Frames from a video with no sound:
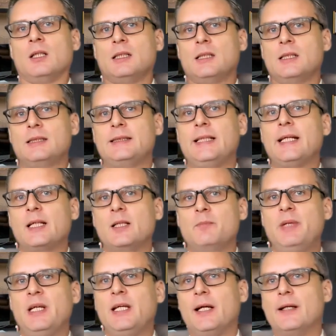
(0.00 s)
The
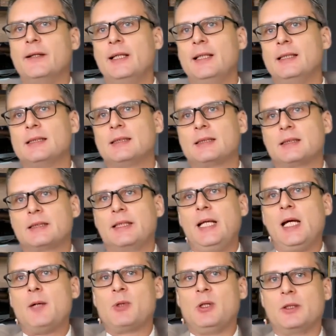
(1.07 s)
second big area is
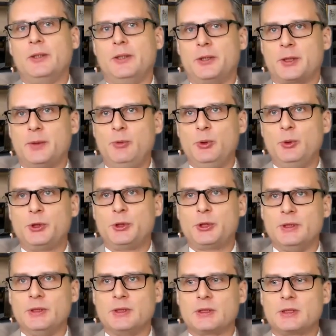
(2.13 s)
capital
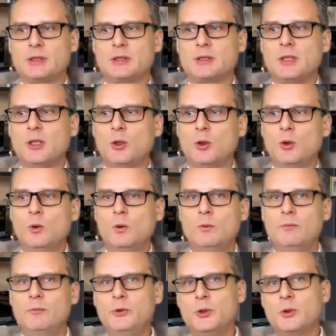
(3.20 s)
contributions.
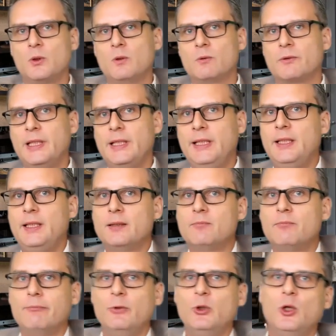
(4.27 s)
So you
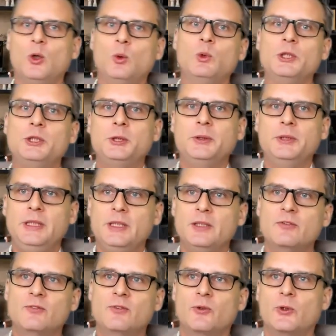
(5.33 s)
already know what you
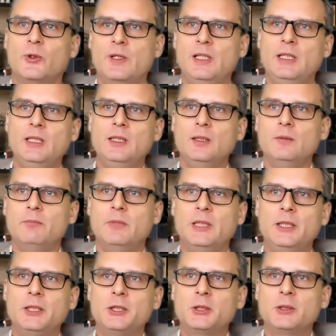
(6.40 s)
need for the
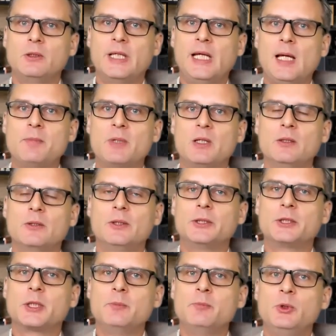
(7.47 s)
initial capital
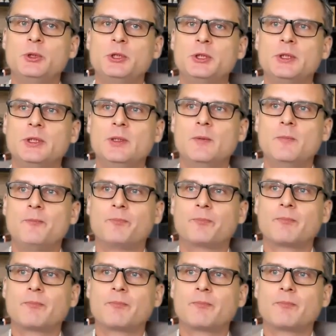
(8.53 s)
contribution,